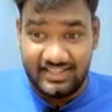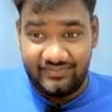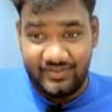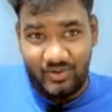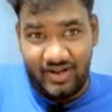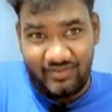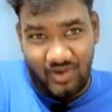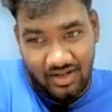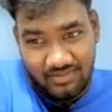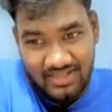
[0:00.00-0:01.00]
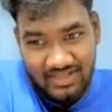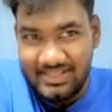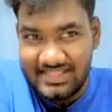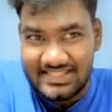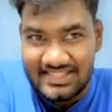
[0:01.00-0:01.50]
If you have got
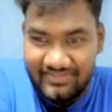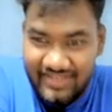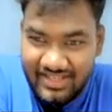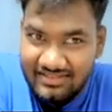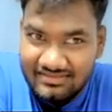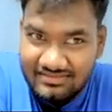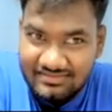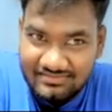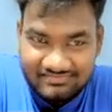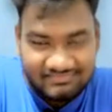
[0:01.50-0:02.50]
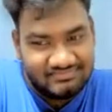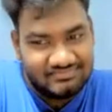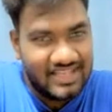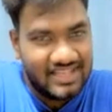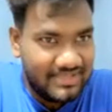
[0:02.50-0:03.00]
maybe 7,
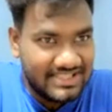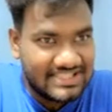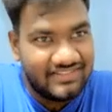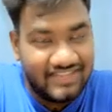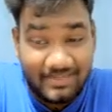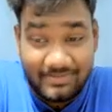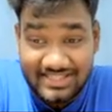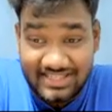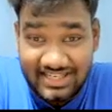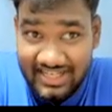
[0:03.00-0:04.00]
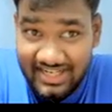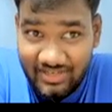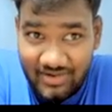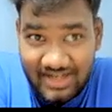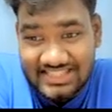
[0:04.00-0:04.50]
that means 70%
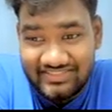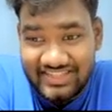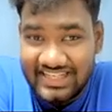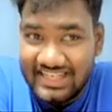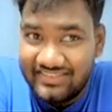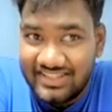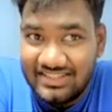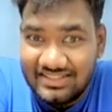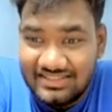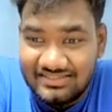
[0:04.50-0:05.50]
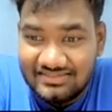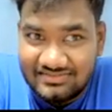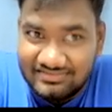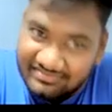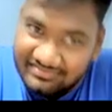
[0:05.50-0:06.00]
correct. You are at a 70 level.
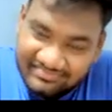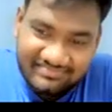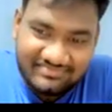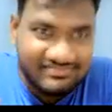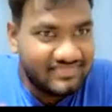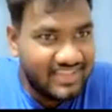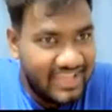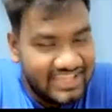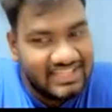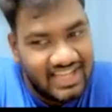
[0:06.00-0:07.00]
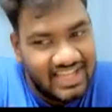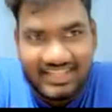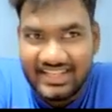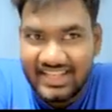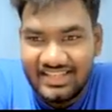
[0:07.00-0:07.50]
8,
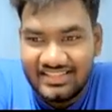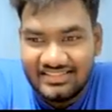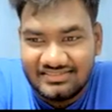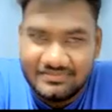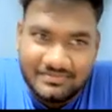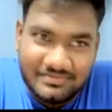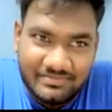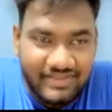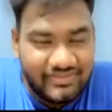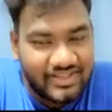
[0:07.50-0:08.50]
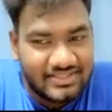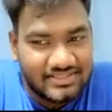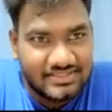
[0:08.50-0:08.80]
9, 10. Perfect.